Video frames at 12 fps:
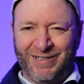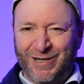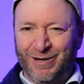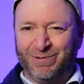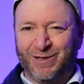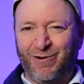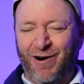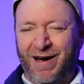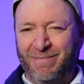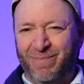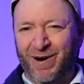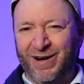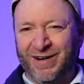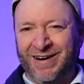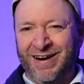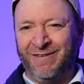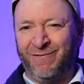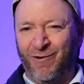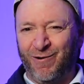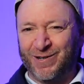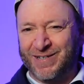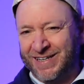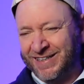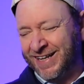subscribe button and, of
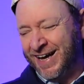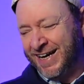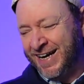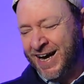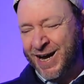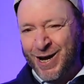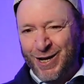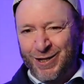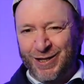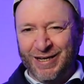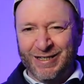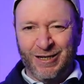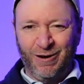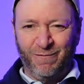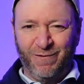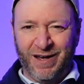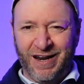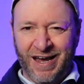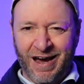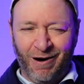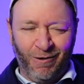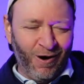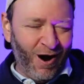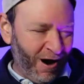course, like this video.
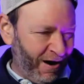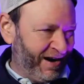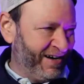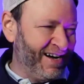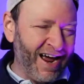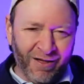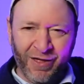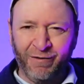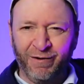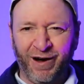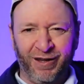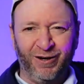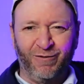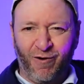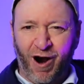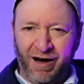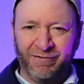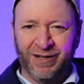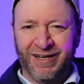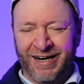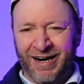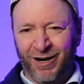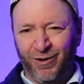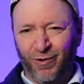All right, now that we've got the groveling
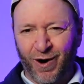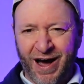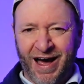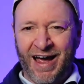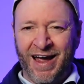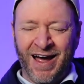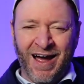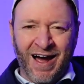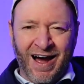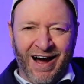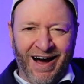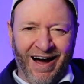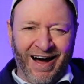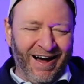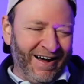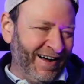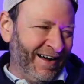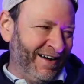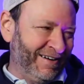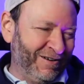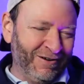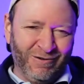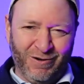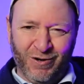out of the way, uh, I,
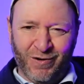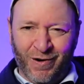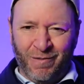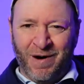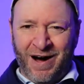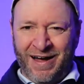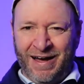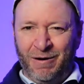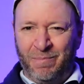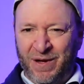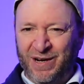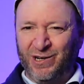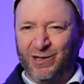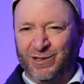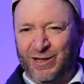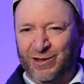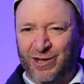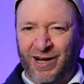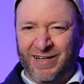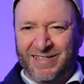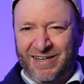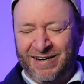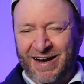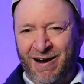you, you, know my opinions and
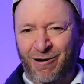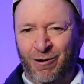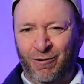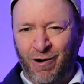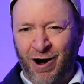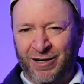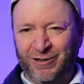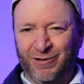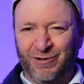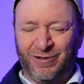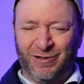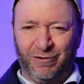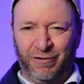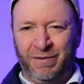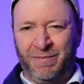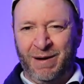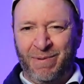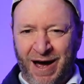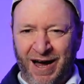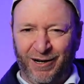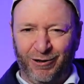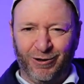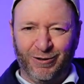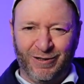thoughts on Aaron Rodgers, the Green Bay
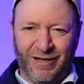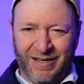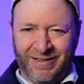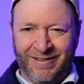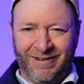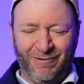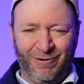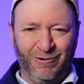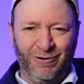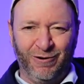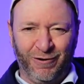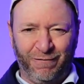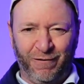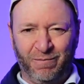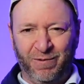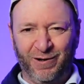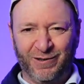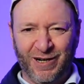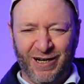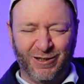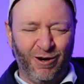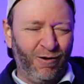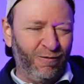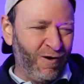Packers, and the, the, New York football
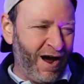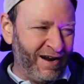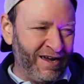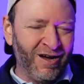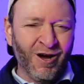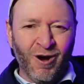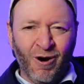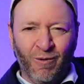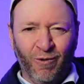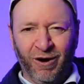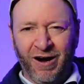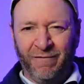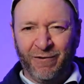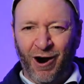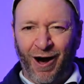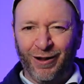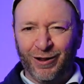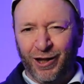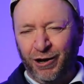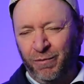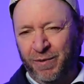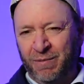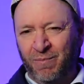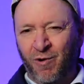Jets already. We'll cover a
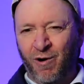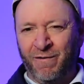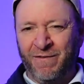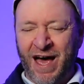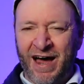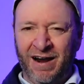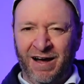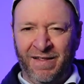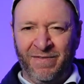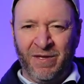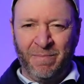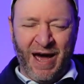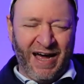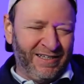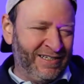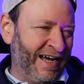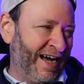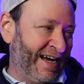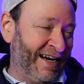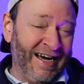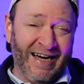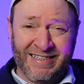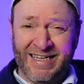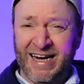little bit more of that on the backside.
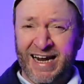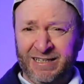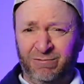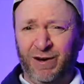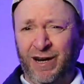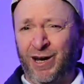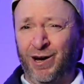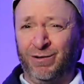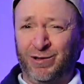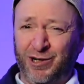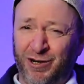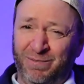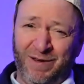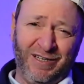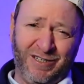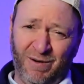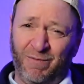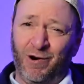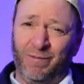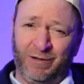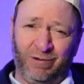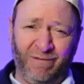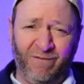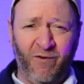Uh, today's video should be somewhere
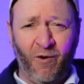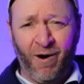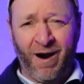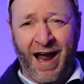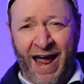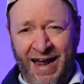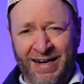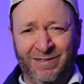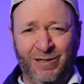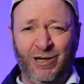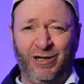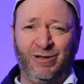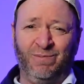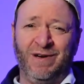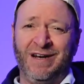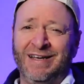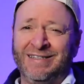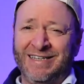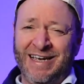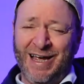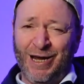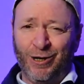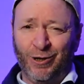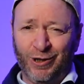between four and six minutes
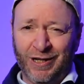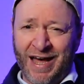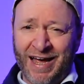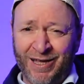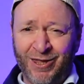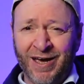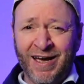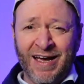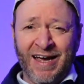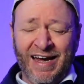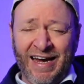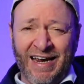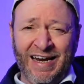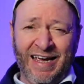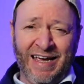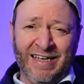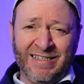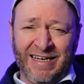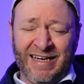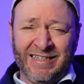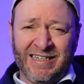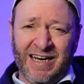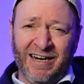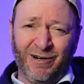in length. It is
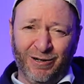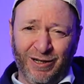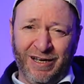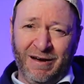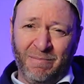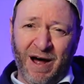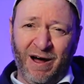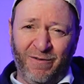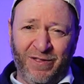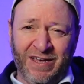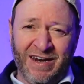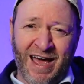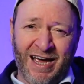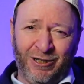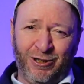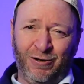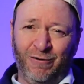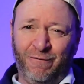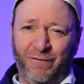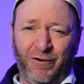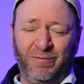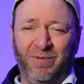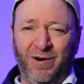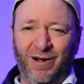entirely about the National
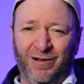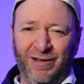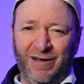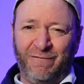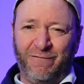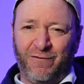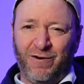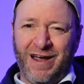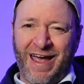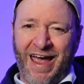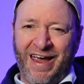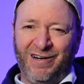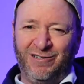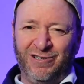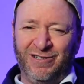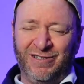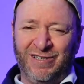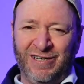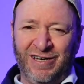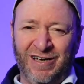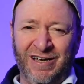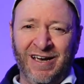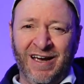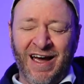Football League free
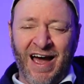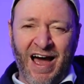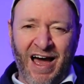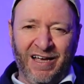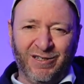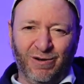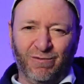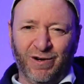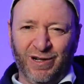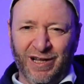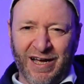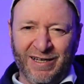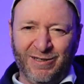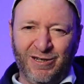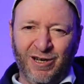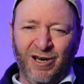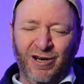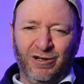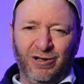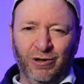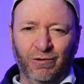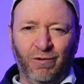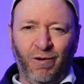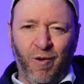agency as it relates
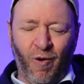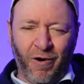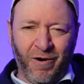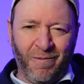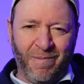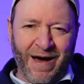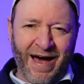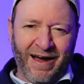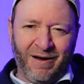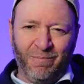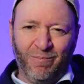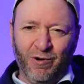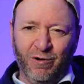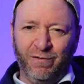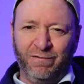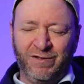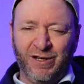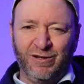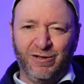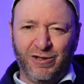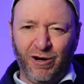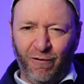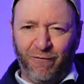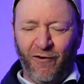to quarterback moves
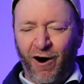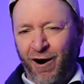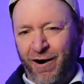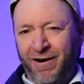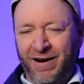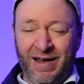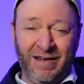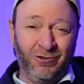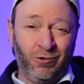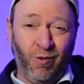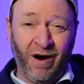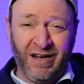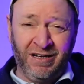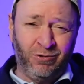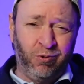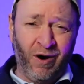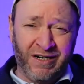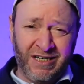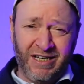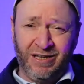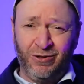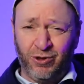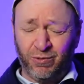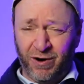so far in
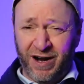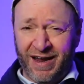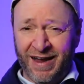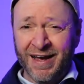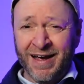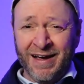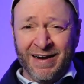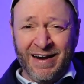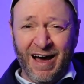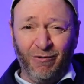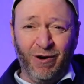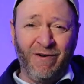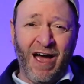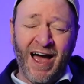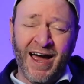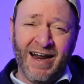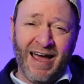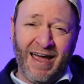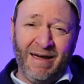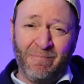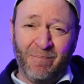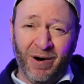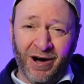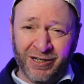2023. Now, we've had a
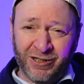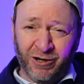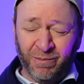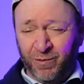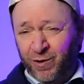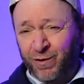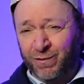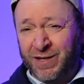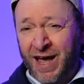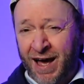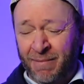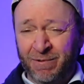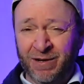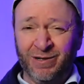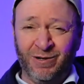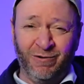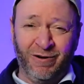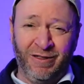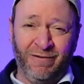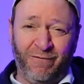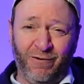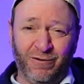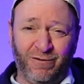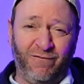bunch of moves happen during the
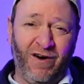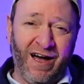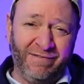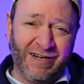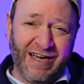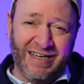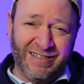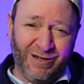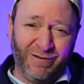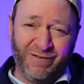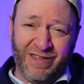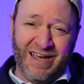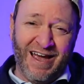first five days of the